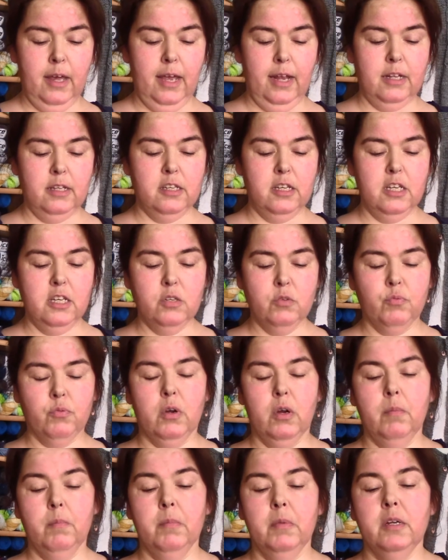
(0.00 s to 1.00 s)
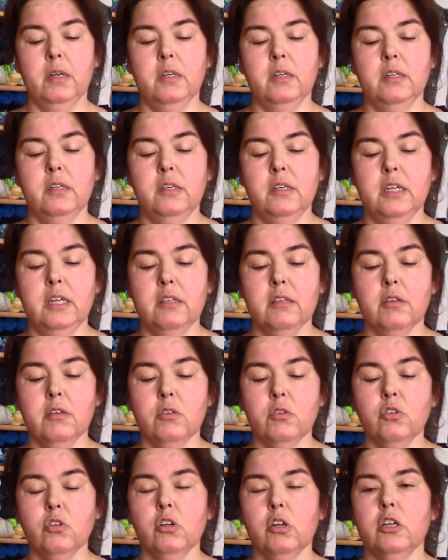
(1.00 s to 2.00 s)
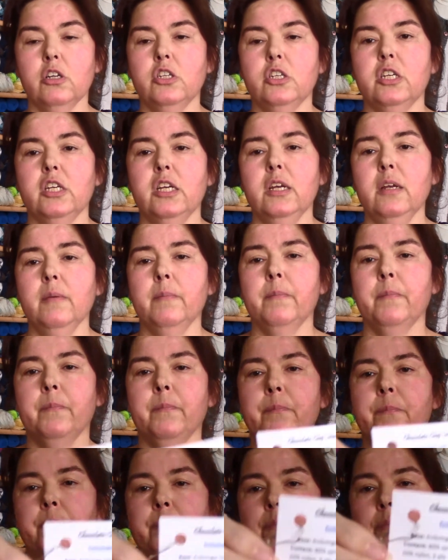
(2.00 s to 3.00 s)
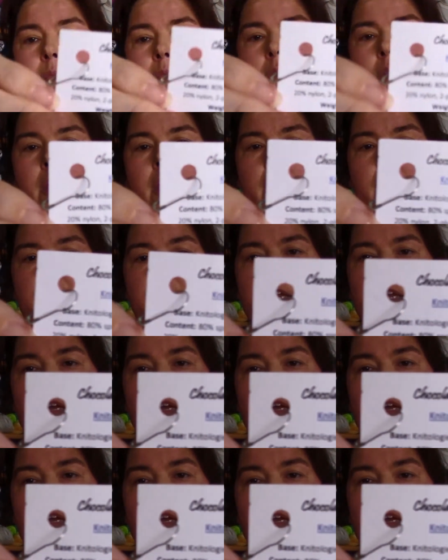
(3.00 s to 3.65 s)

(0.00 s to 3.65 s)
and it is from Knitology, and